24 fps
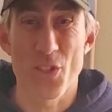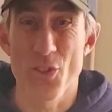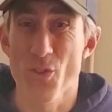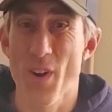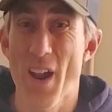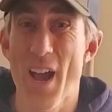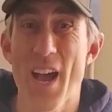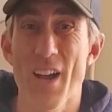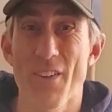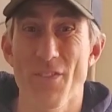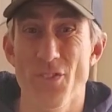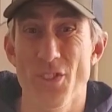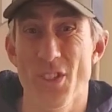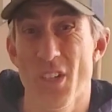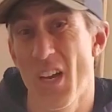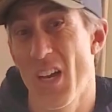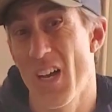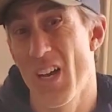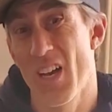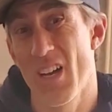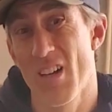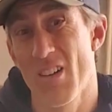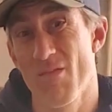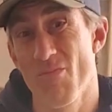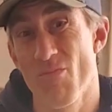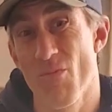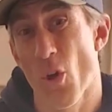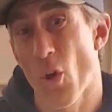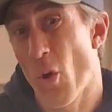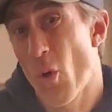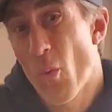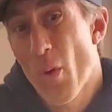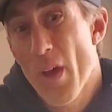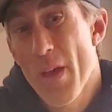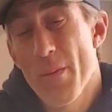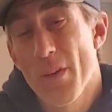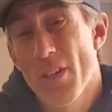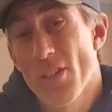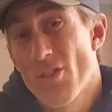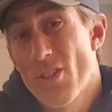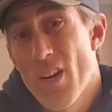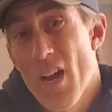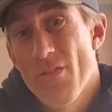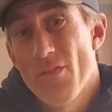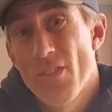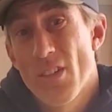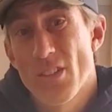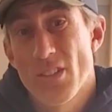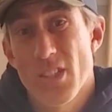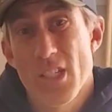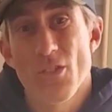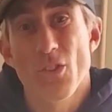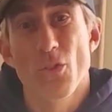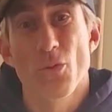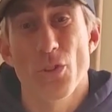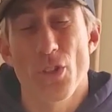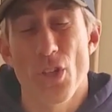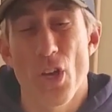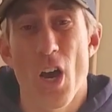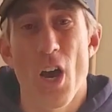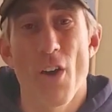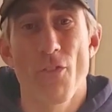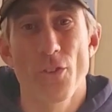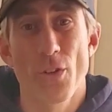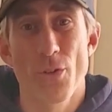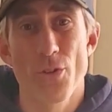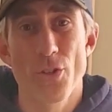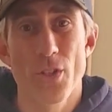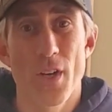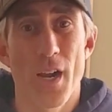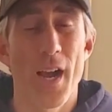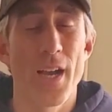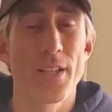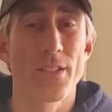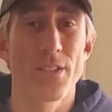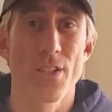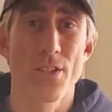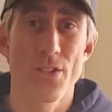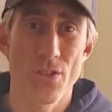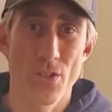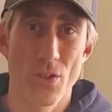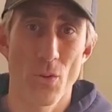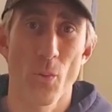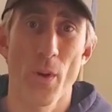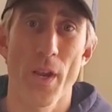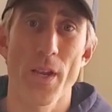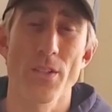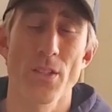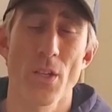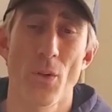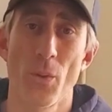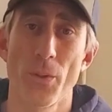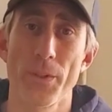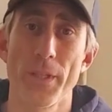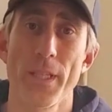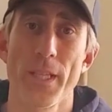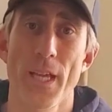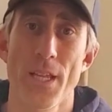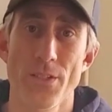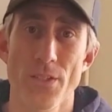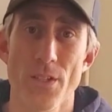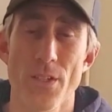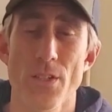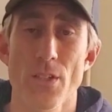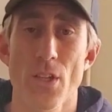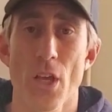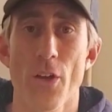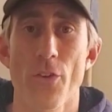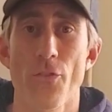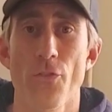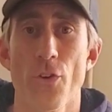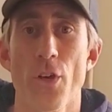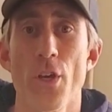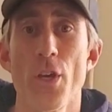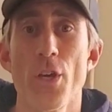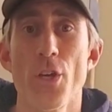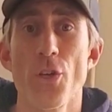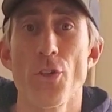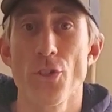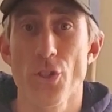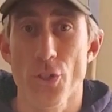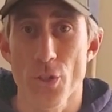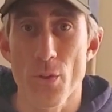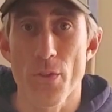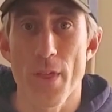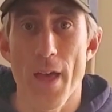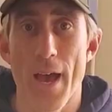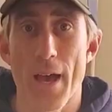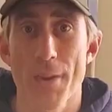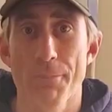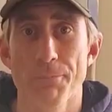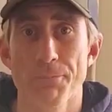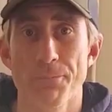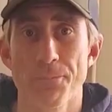draft the whole way because drafting is legal with the off-road tries, and this is a race that really lends itself to that.